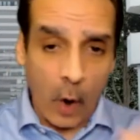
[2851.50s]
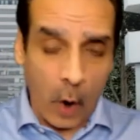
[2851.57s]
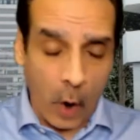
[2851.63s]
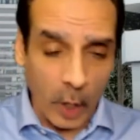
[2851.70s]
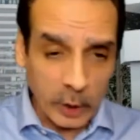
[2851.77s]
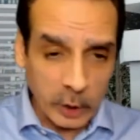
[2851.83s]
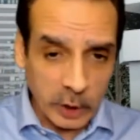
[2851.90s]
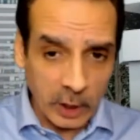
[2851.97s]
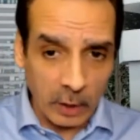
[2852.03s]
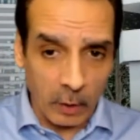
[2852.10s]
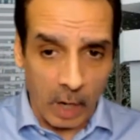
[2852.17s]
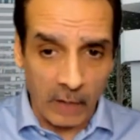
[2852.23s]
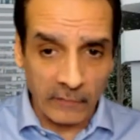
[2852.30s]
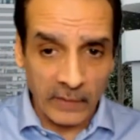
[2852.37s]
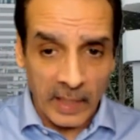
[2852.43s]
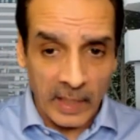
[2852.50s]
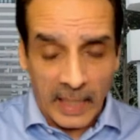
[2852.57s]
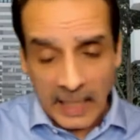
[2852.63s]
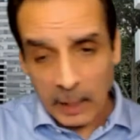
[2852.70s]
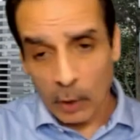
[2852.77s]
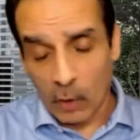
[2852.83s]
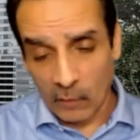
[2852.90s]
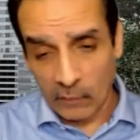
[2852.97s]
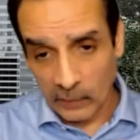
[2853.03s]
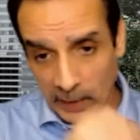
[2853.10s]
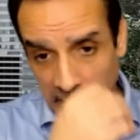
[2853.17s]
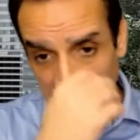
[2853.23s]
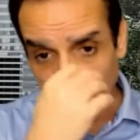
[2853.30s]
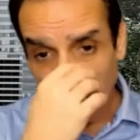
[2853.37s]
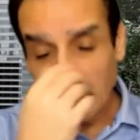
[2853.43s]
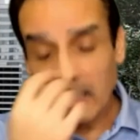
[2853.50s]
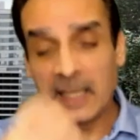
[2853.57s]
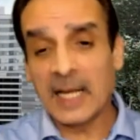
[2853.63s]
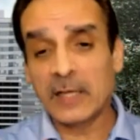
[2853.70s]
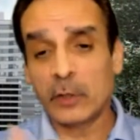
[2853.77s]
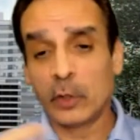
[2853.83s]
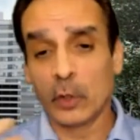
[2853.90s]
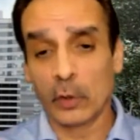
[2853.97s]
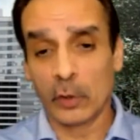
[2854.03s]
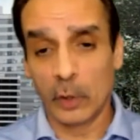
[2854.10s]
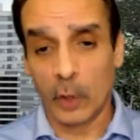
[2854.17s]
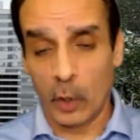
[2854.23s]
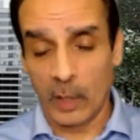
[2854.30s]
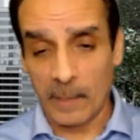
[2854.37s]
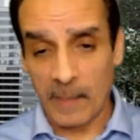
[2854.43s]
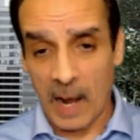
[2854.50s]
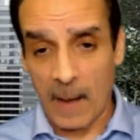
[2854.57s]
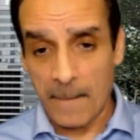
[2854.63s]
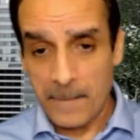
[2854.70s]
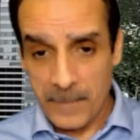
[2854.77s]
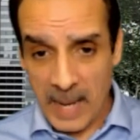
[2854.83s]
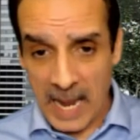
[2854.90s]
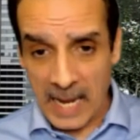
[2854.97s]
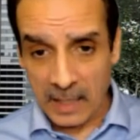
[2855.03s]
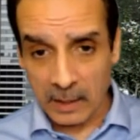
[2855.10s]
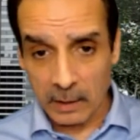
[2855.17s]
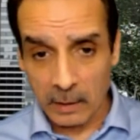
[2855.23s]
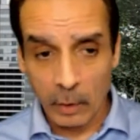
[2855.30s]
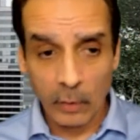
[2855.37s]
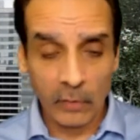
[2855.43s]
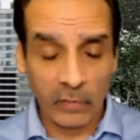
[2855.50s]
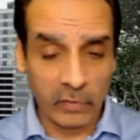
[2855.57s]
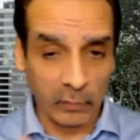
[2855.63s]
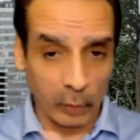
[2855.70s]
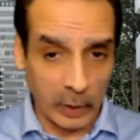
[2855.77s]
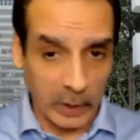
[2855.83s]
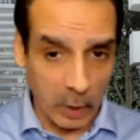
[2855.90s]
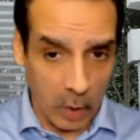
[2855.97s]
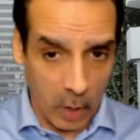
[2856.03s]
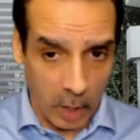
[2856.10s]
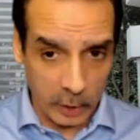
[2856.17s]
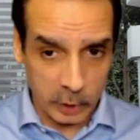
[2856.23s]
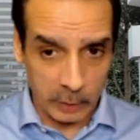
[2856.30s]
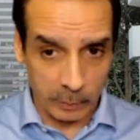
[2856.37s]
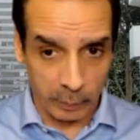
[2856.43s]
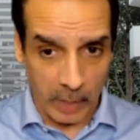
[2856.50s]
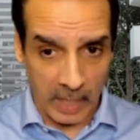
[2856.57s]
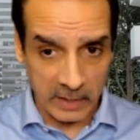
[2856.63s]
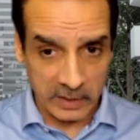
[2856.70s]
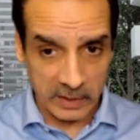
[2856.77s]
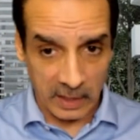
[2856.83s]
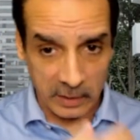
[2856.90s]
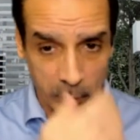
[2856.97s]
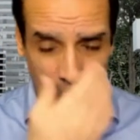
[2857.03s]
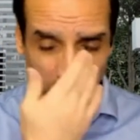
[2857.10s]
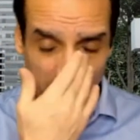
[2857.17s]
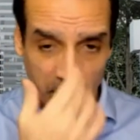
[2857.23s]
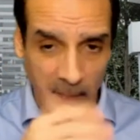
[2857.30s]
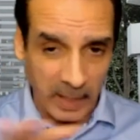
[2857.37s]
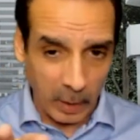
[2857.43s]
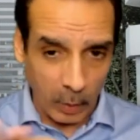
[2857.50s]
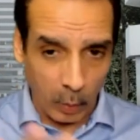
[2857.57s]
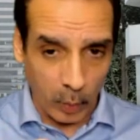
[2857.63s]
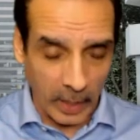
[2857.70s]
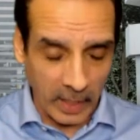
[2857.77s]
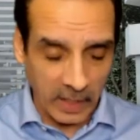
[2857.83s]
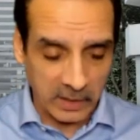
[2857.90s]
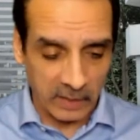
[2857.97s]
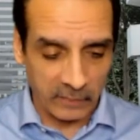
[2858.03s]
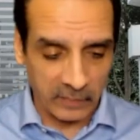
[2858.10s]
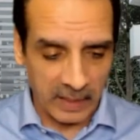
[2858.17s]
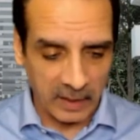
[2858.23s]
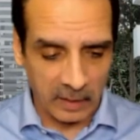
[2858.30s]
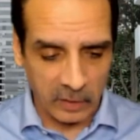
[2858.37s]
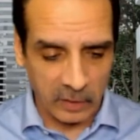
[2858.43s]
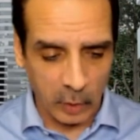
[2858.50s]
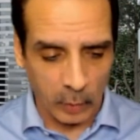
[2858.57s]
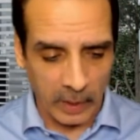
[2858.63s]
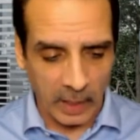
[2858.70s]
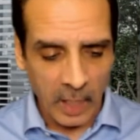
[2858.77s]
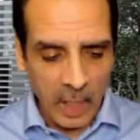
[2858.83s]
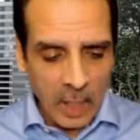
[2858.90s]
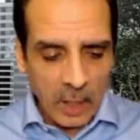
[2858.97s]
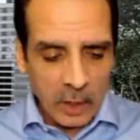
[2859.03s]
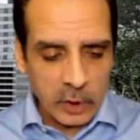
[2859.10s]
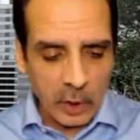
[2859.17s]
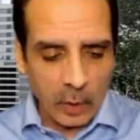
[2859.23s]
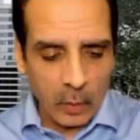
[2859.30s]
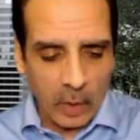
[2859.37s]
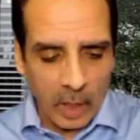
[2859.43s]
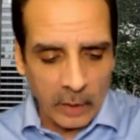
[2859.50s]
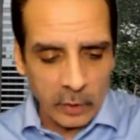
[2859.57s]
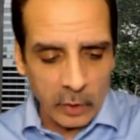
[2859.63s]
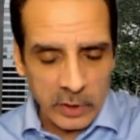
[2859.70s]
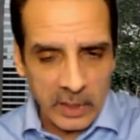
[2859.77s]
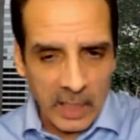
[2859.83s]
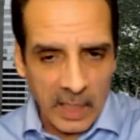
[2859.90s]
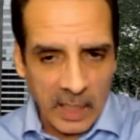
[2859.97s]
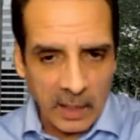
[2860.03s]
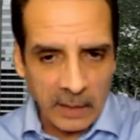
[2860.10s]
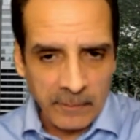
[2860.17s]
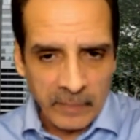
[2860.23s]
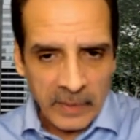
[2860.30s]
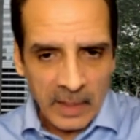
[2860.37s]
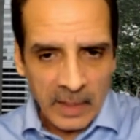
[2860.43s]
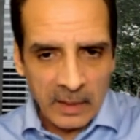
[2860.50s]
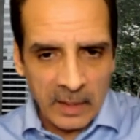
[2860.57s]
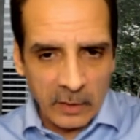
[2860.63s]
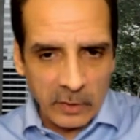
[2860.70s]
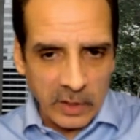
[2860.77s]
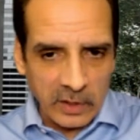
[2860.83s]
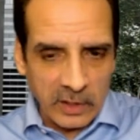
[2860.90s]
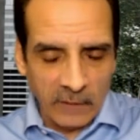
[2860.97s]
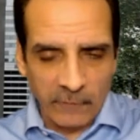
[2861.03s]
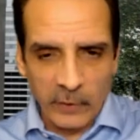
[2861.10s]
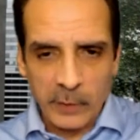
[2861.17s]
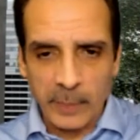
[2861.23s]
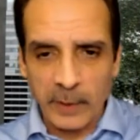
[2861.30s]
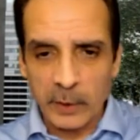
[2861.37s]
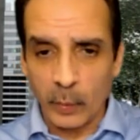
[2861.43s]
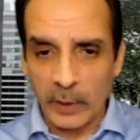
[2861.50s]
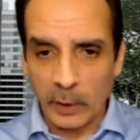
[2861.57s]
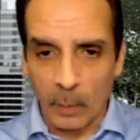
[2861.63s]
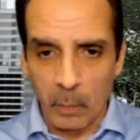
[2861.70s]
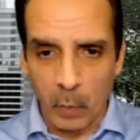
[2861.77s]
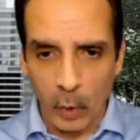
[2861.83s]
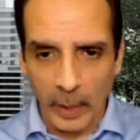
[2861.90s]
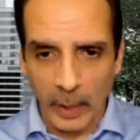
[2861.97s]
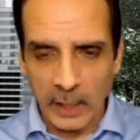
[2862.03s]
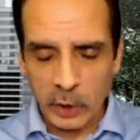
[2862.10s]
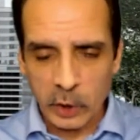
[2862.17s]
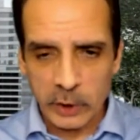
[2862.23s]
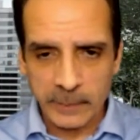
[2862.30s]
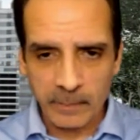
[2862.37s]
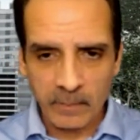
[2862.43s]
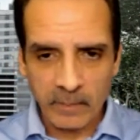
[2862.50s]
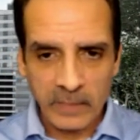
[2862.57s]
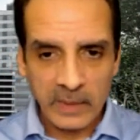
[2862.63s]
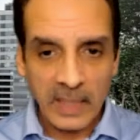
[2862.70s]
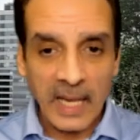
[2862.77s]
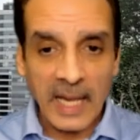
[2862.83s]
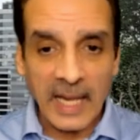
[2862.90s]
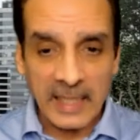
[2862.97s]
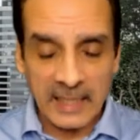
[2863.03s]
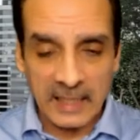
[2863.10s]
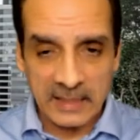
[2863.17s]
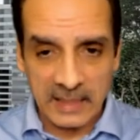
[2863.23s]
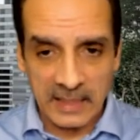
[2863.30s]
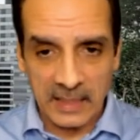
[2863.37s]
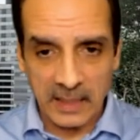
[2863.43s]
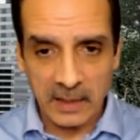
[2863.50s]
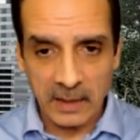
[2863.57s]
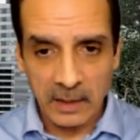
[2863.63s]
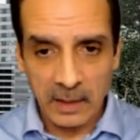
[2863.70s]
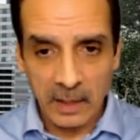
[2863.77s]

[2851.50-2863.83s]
auction it off, and hopefully get their loan amount back through the auction process. One of many ways of doing it. So understand there's a difference between the mortgage and the deed.